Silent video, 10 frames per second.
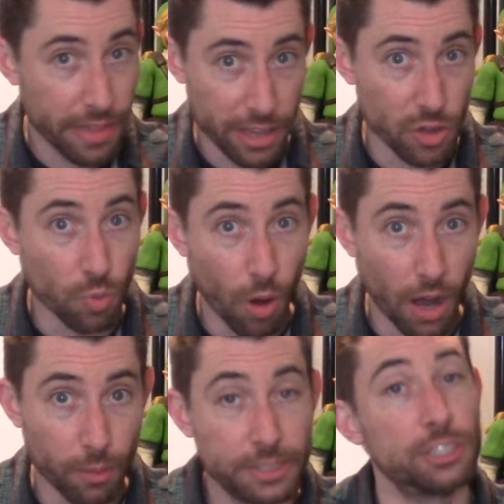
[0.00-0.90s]
that you
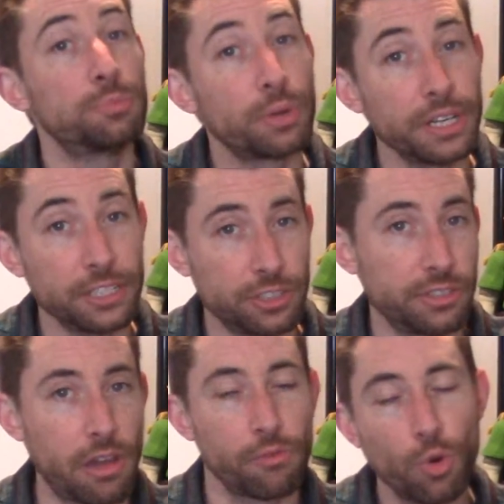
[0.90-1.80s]
want, which is pretty
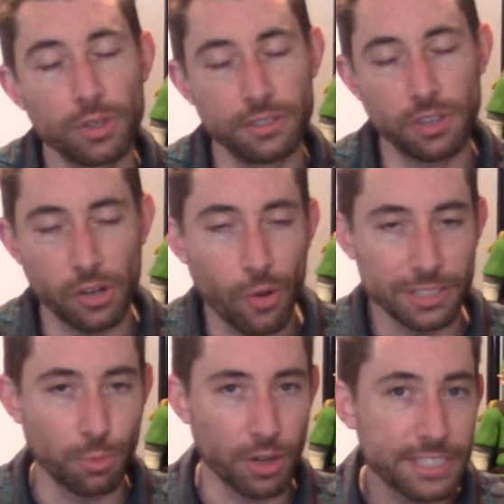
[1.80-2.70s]
interesting. Of course, it's going to
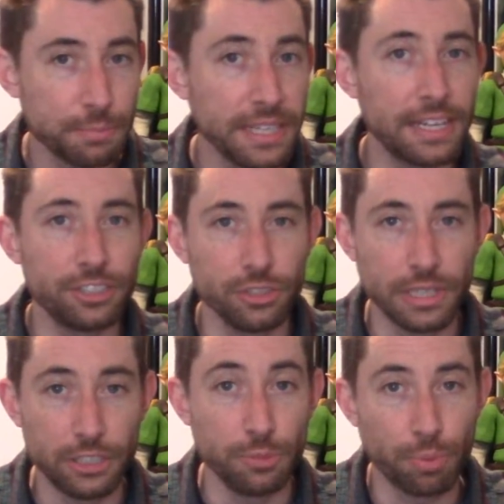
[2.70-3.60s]
cost more XP
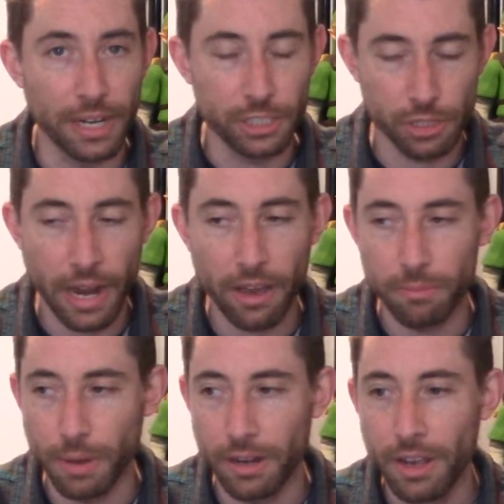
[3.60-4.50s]
as you branch
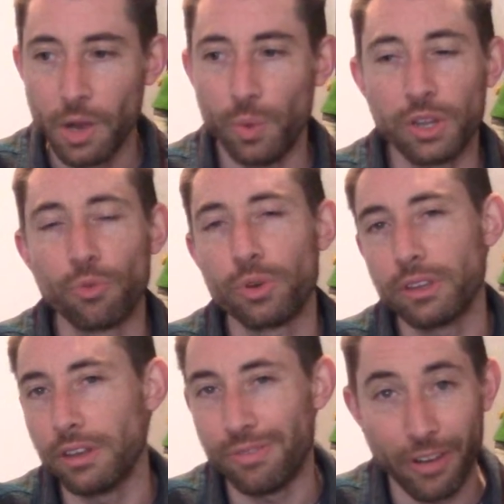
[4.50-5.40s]
around, but we can
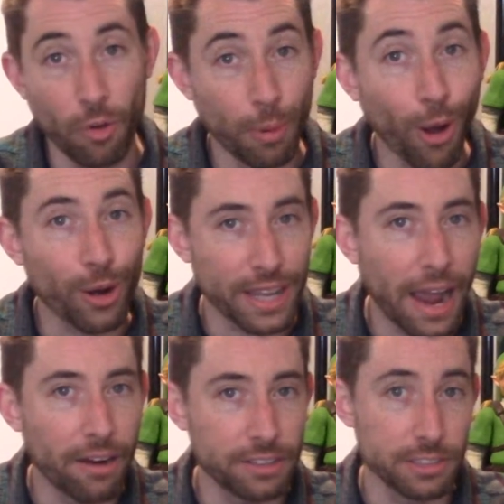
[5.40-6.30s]
really develop our
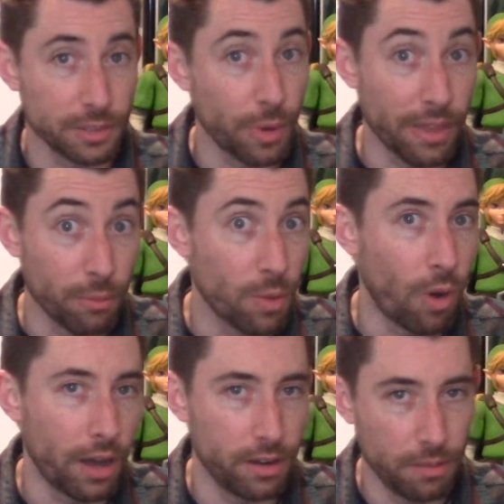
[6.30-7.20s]
characters the way that we want.